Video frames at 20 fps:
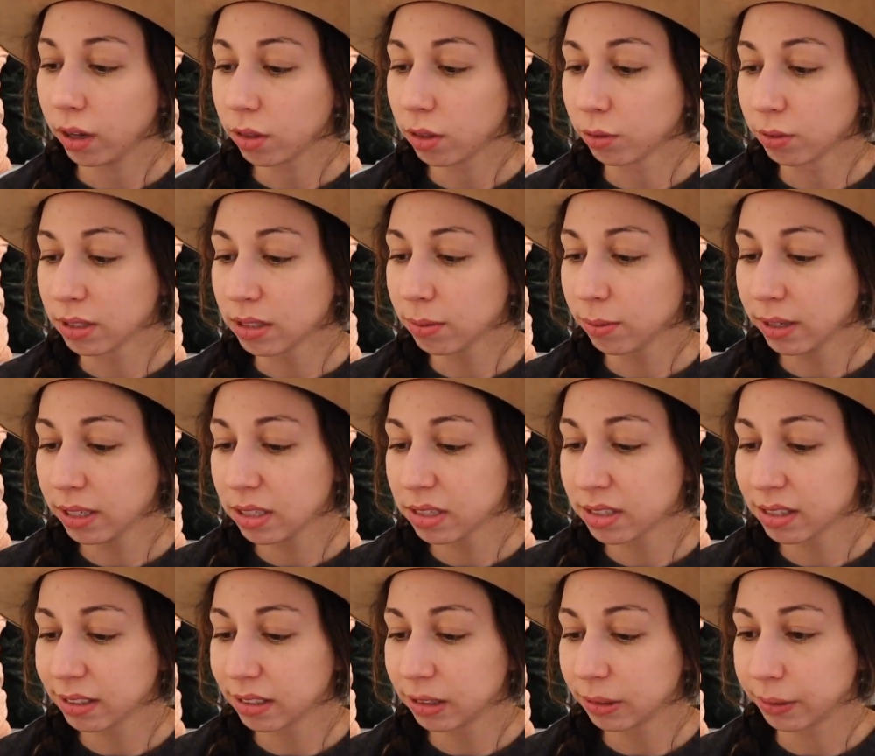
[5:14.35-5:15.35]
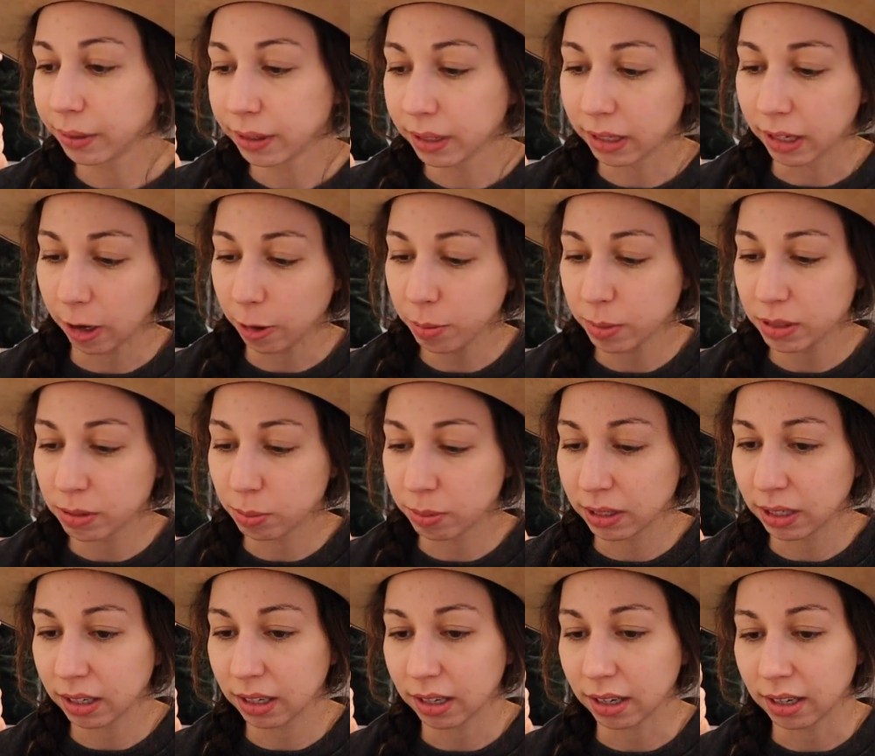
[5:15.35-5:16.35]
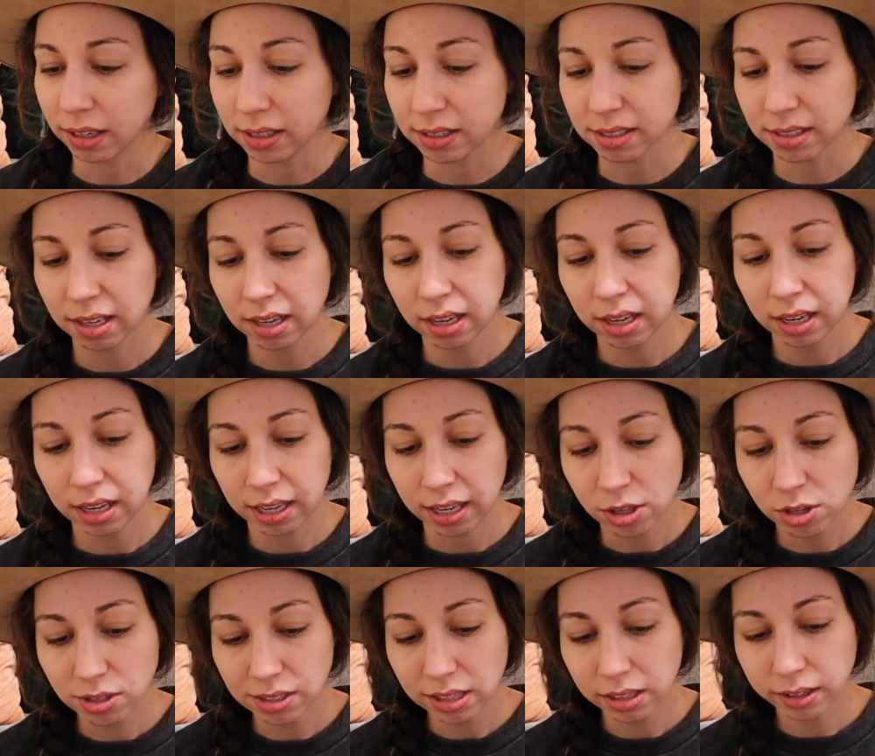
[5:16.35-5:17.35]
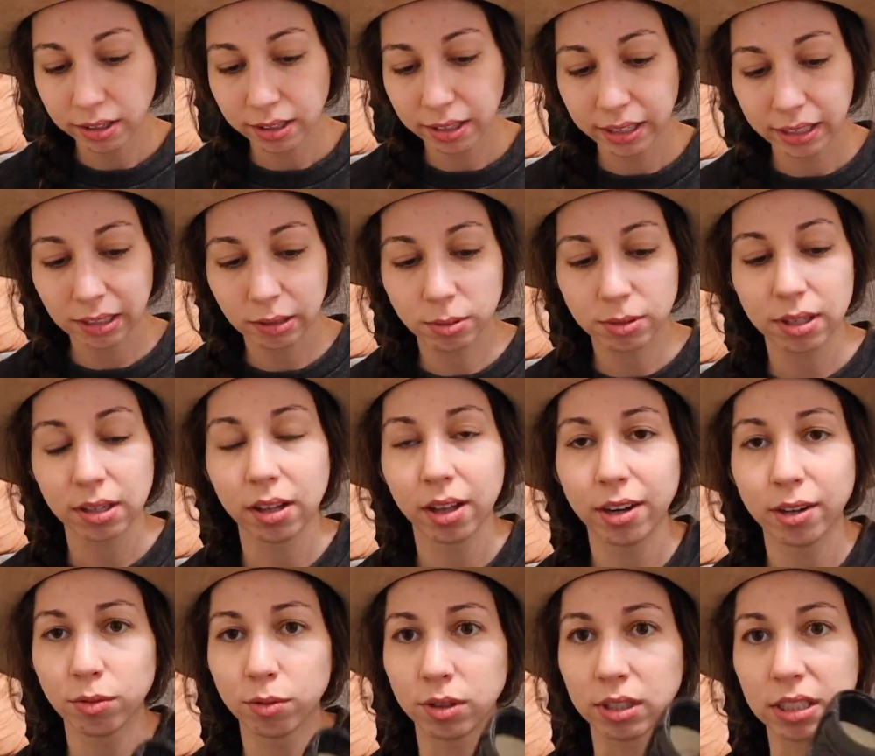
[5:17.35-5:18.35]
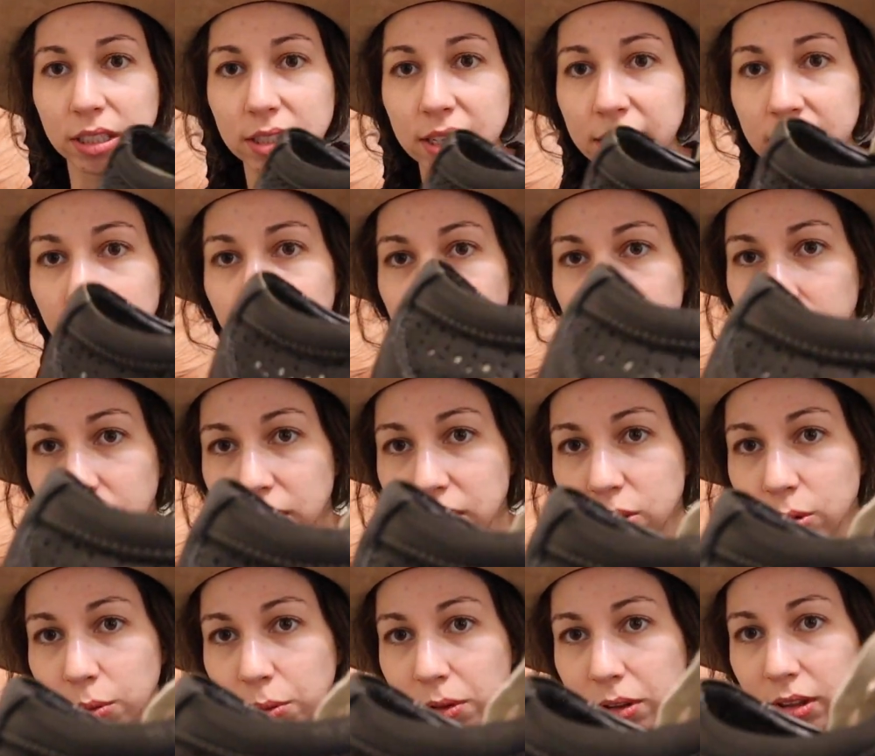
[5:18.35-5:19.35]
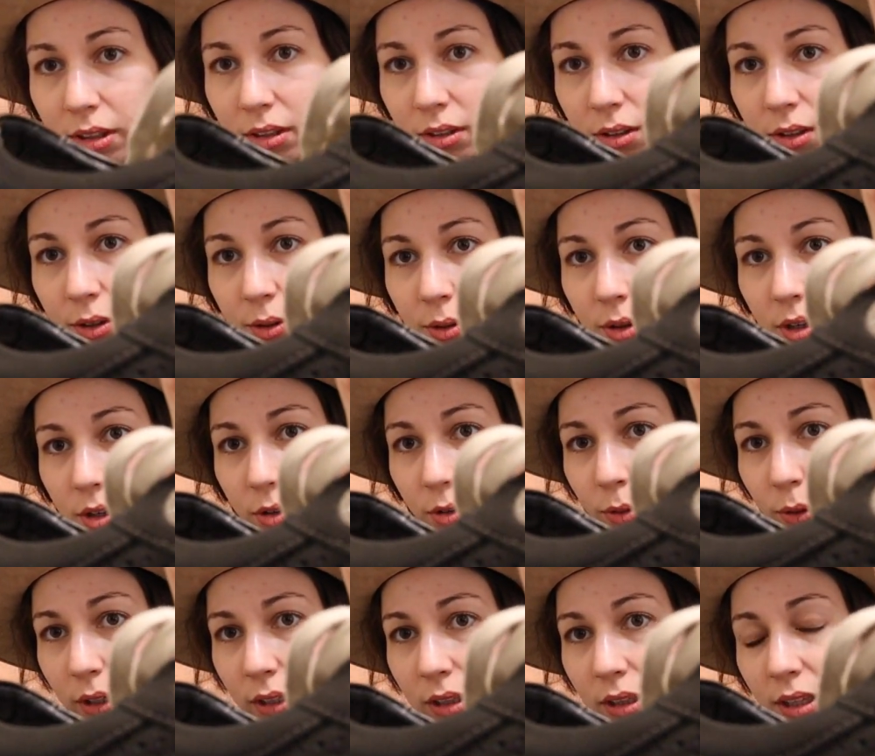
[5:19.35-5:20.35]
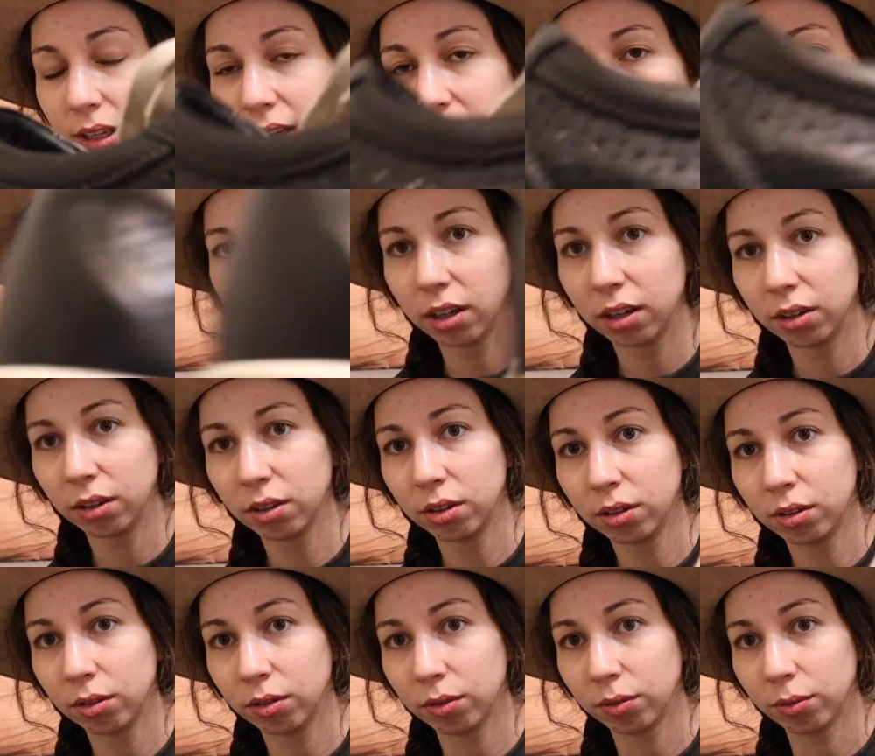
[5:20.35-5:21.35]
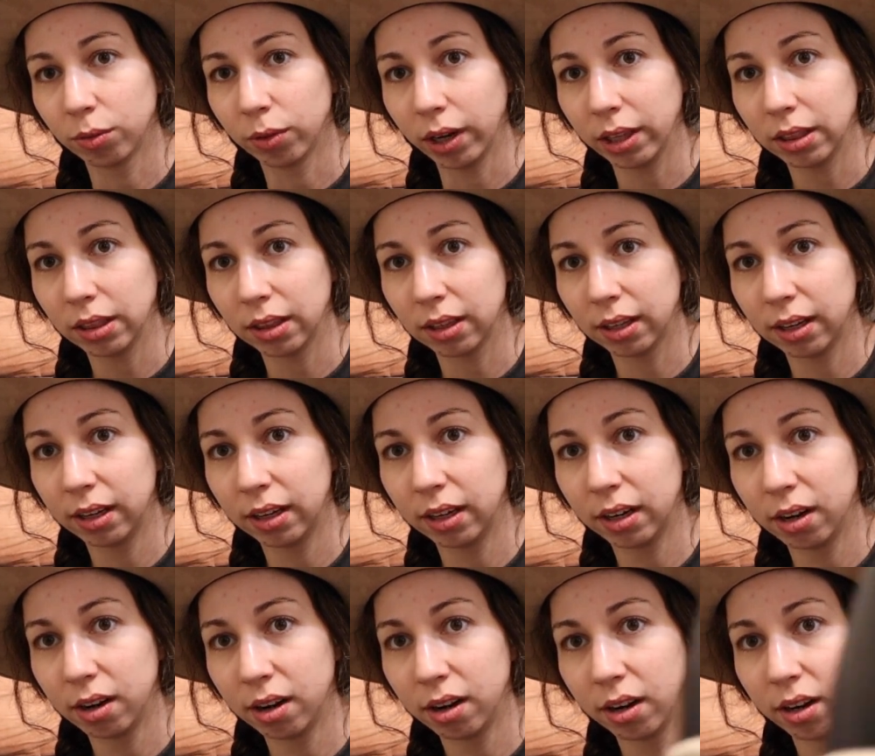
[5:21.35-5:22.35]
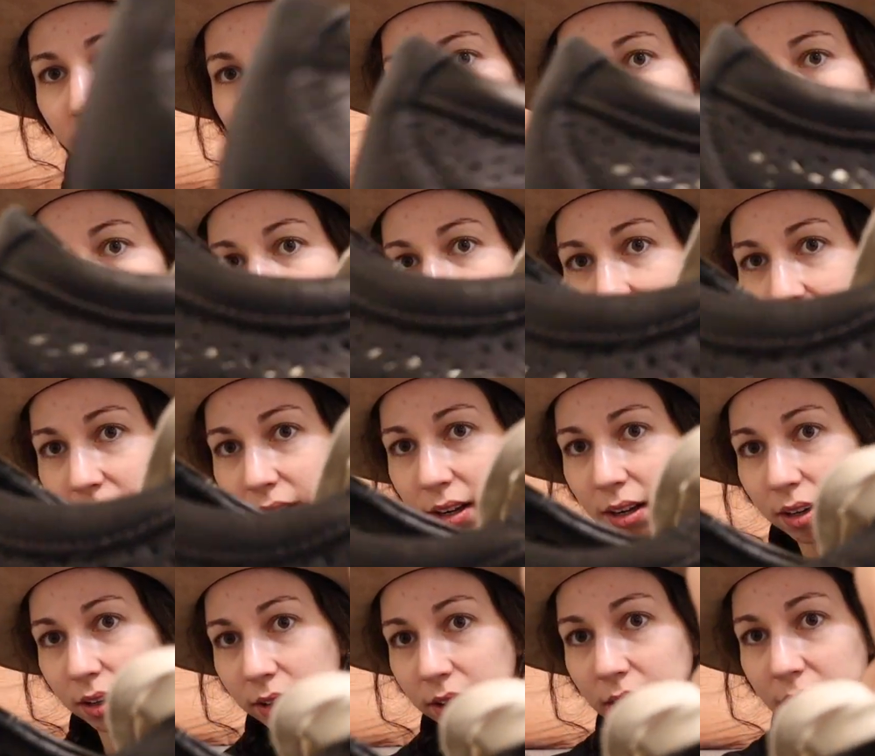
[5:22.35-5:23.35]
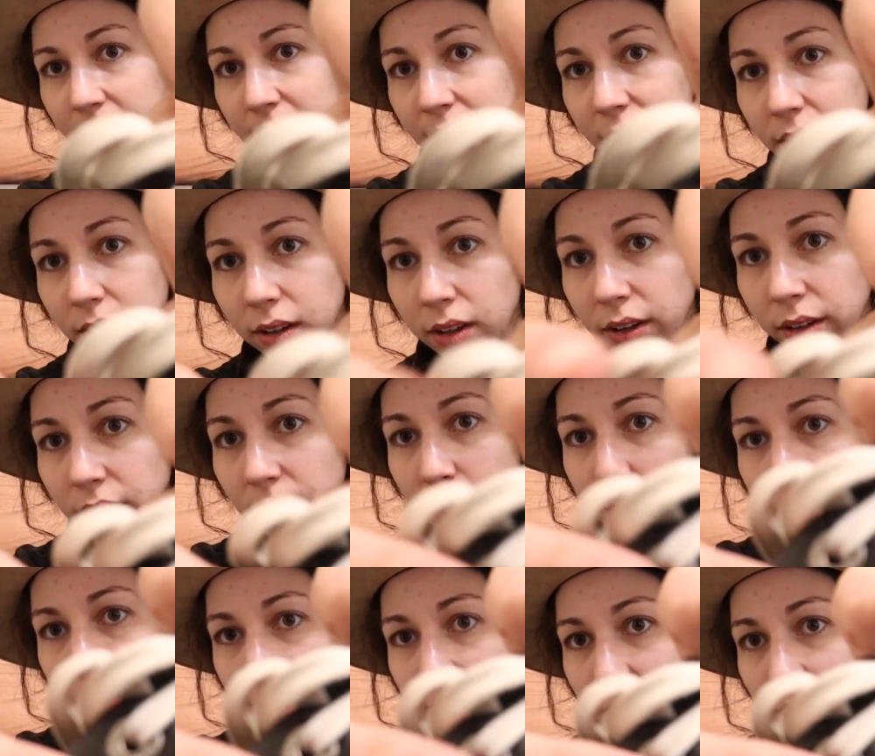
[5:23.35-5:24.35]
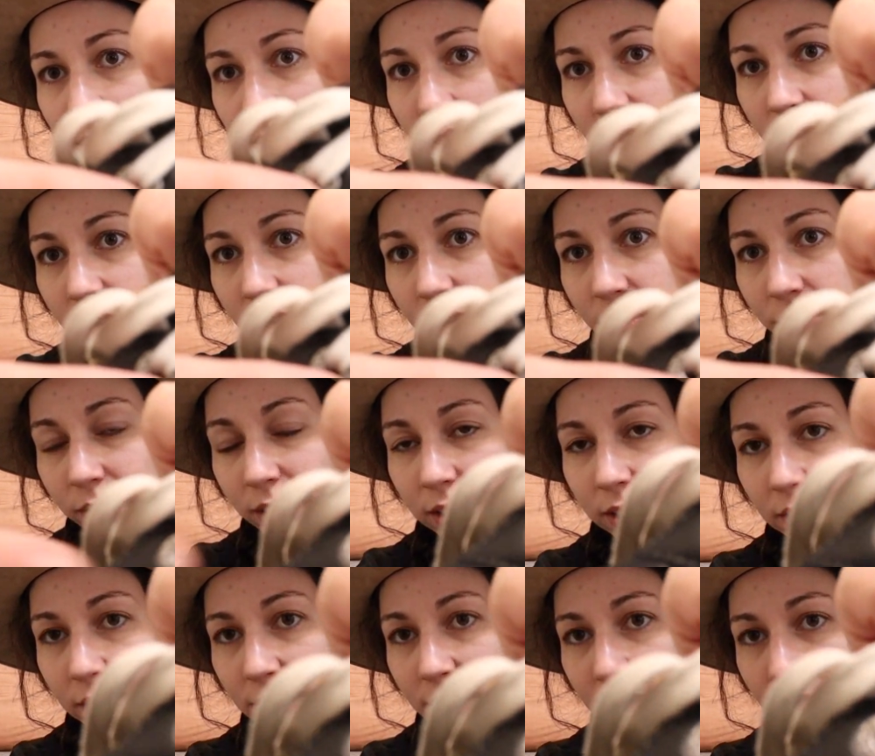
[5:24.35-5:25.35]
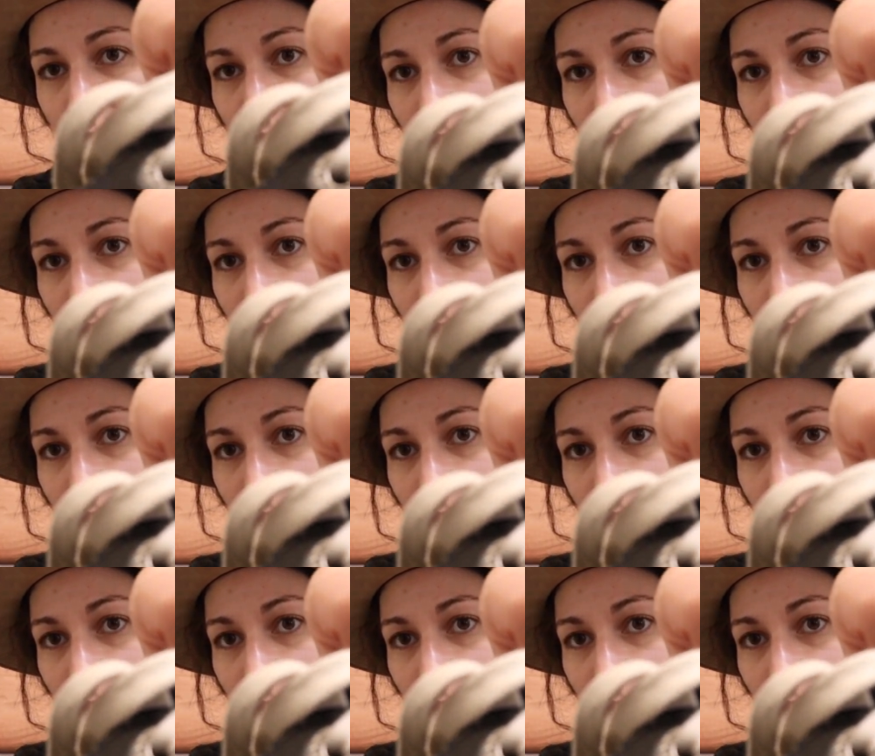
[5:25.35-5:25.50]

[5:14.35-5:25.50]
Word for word: the reason why I decided to look it up is because it just looked like there was a lot of detail put into it, with the logo right there, right there, and then again along the metal right there. It